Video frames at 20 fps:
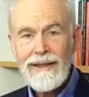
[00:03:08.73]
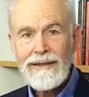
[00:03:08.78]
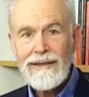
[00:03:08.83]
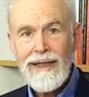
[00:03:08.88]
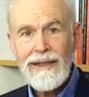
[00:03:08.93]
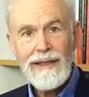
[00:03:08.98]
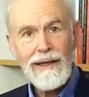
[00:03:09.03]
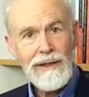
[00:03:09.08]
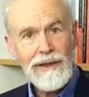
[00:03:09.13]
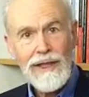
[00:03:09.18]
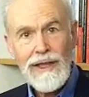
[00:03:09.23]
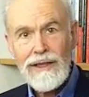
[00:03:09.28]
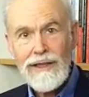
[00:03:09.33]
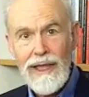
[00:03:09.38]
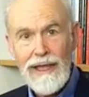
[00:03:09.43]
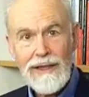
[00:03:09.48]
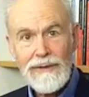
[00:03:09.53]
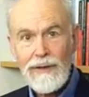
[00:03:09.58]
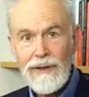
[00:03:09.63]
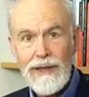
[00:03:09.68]
that the
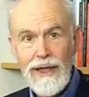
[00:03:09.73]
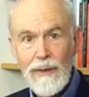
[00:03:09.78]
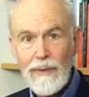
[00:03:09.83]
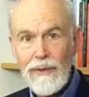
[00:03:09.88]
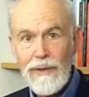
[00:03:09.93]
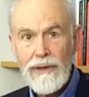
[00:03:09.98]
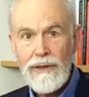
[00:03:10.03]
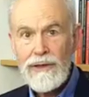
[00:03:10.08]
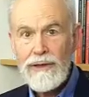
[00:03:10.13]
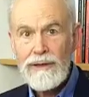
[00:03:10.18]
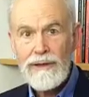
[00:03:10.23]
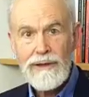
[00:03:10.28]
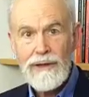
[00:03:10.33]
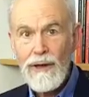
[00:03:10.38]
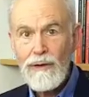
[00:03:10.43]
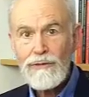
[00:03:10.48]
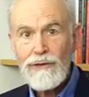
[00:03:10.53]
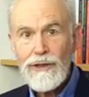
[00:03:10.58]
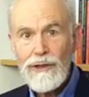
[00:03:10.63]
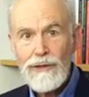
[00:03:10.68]
unsuccessful couples
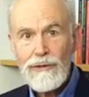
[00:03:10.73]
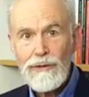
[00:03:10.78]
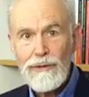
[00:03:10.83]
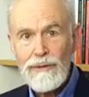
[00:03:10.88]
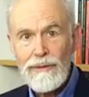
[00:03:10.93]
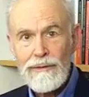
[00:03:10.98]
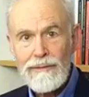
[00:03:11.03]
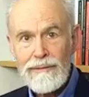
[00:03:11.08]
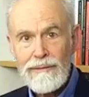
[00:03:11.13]
don't do.